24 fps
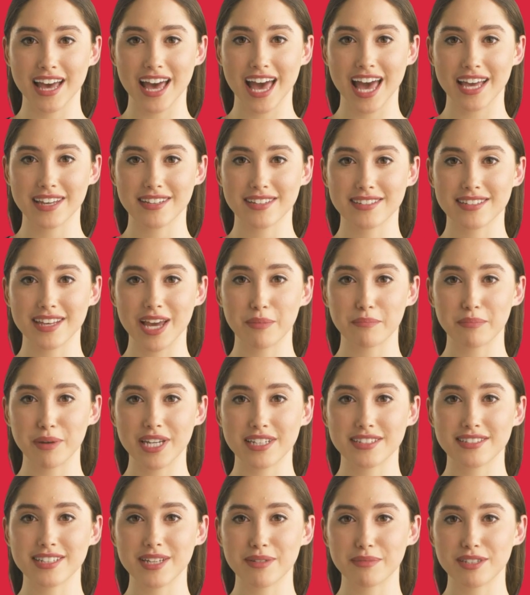and
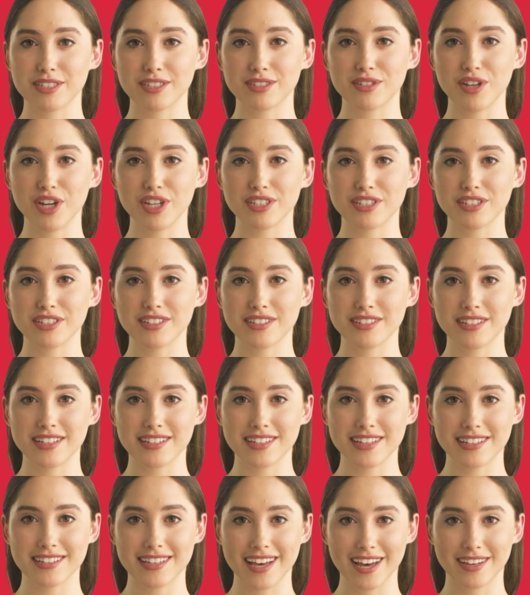step-by-step instructions to
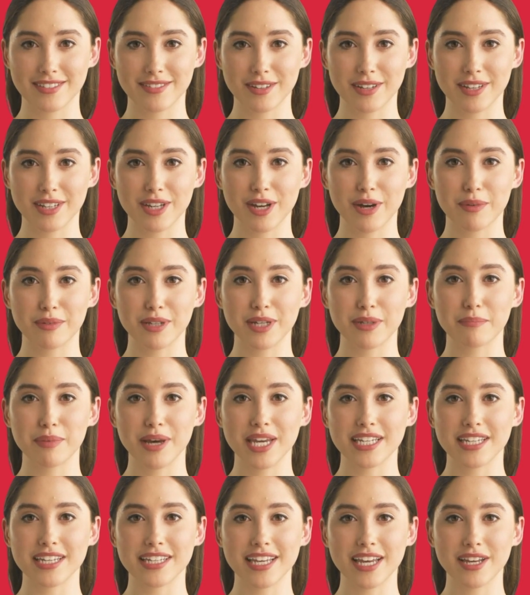successfully open a
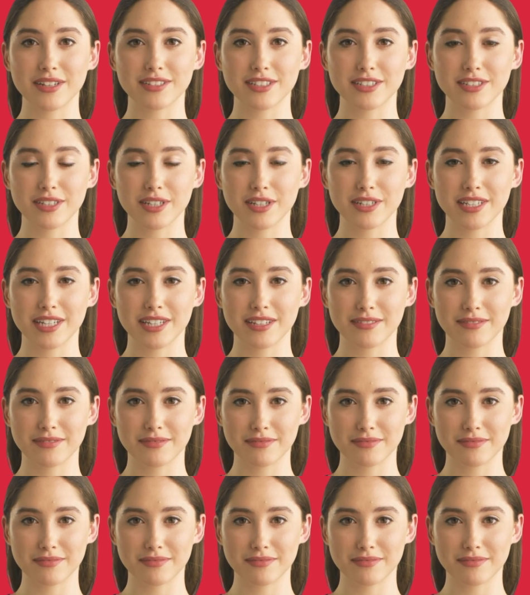bank account in Turkey.